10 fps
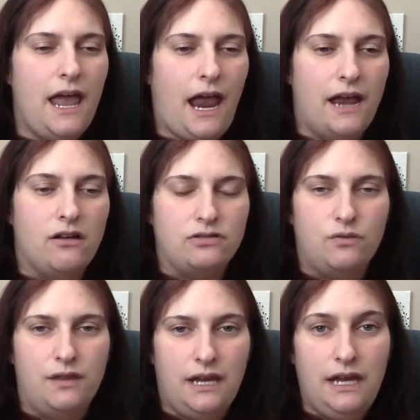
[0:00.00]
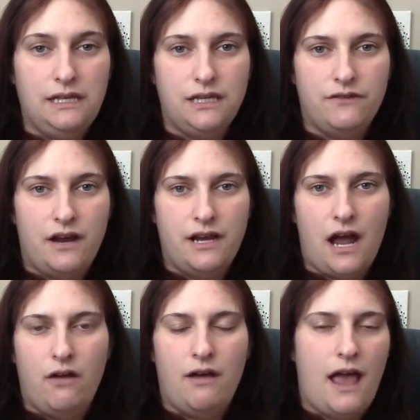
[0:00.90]
And also with India right
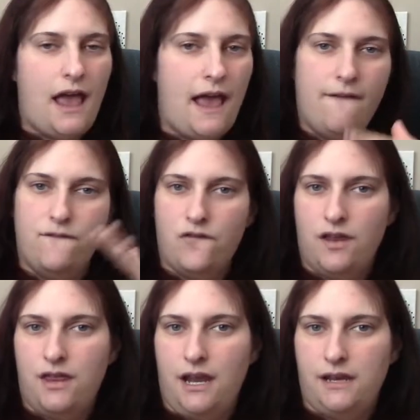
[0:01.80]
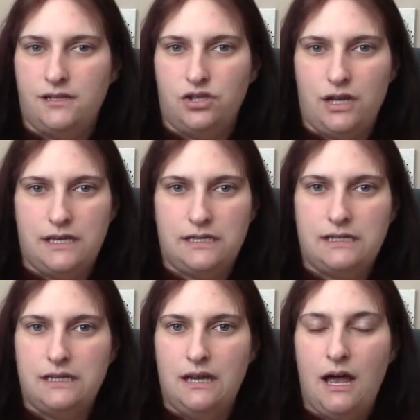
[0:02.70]
now, everything's
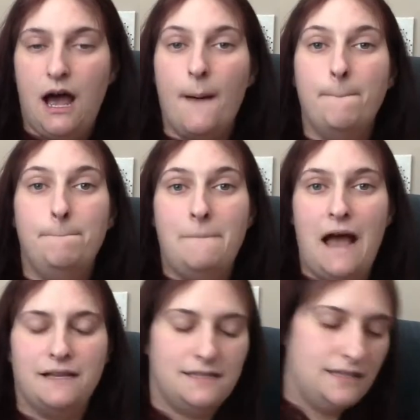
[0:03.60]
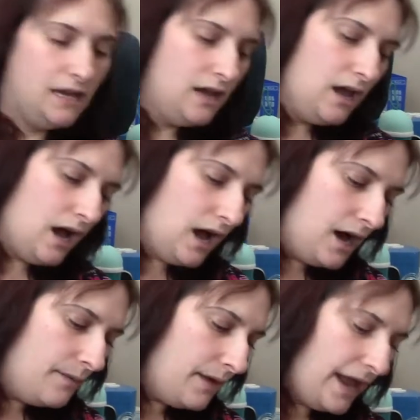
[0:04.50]
just a mess.
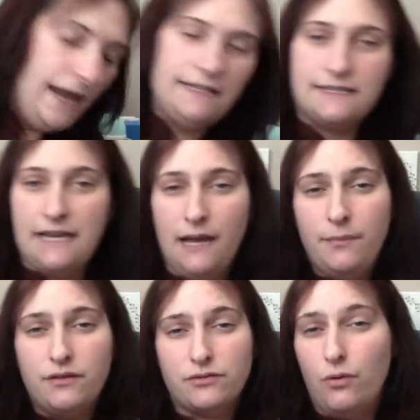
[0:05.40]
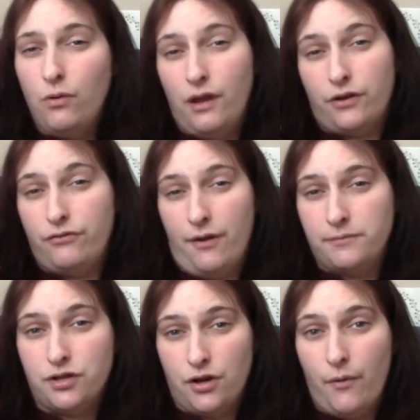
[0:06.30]
I hate to say it, but there's a whole lot of
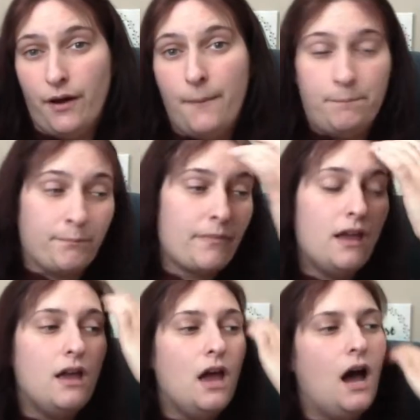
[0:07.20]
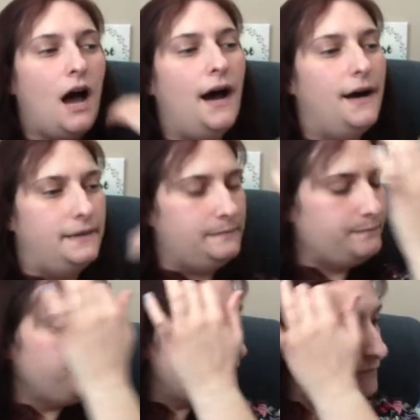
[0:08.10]
corruption going on.